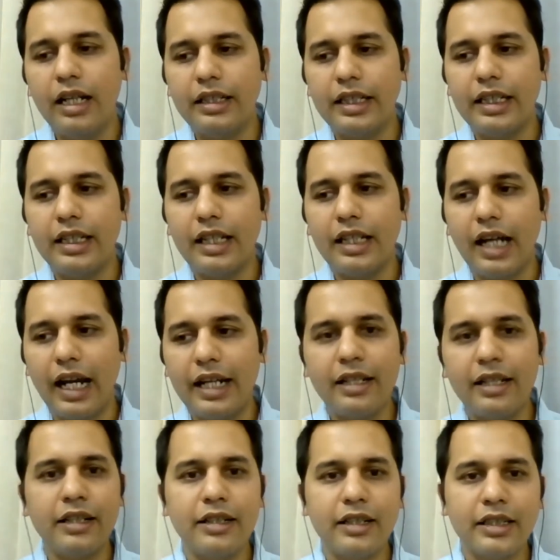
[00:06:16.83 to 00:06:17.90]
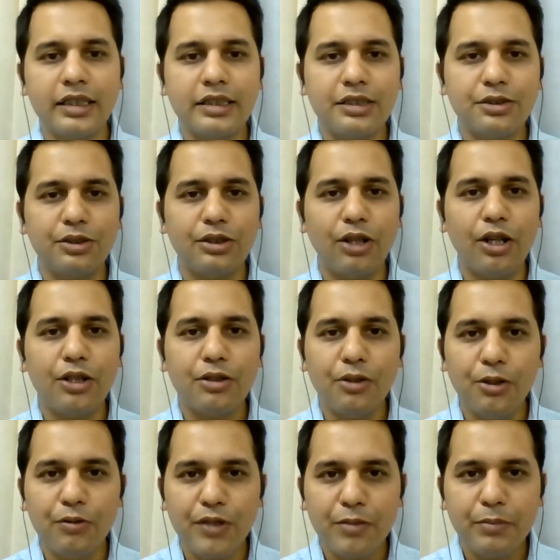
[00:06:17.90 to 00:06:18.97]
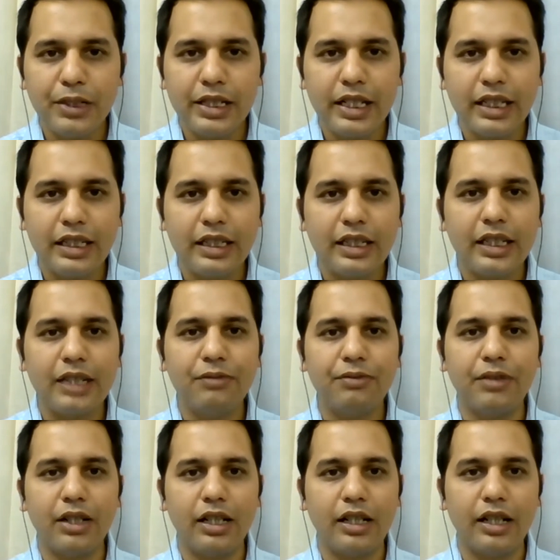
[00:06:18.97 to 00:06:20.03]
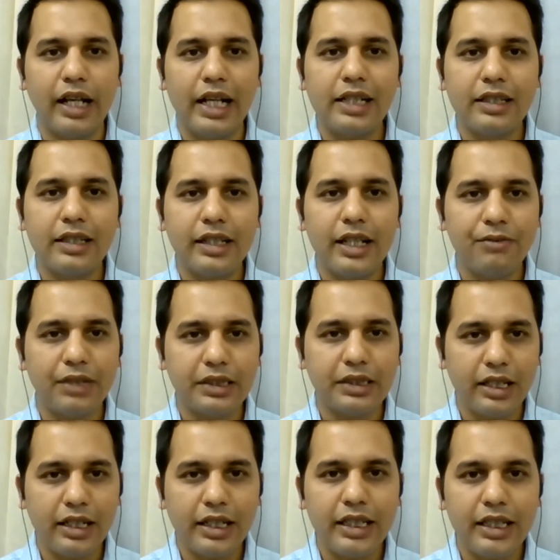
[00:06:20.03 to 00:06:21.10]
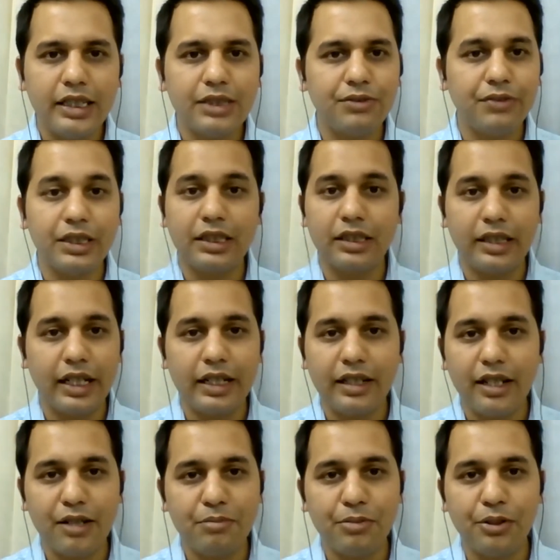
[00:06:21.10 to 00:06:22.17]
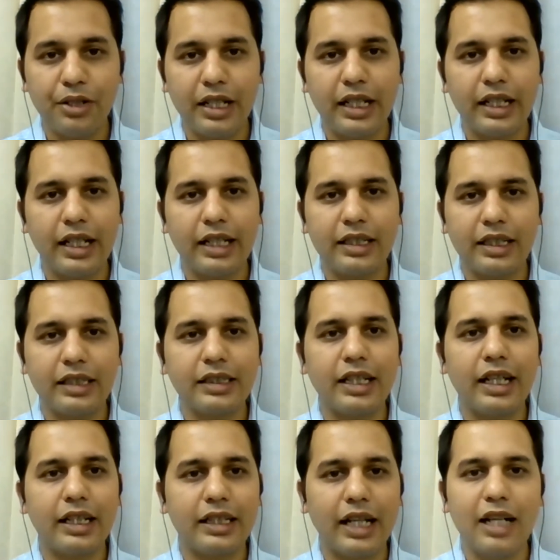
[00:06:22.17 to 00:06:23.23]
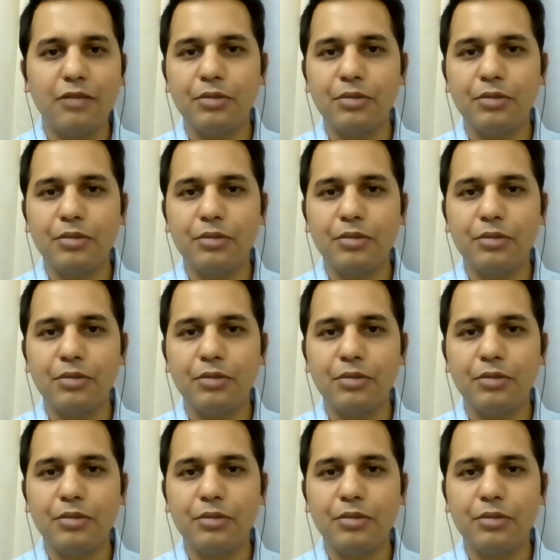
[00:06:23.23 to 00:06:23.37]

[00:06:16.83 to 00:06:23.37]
The idea here is to not overburden the healthcare facilities with data reporting and things like that,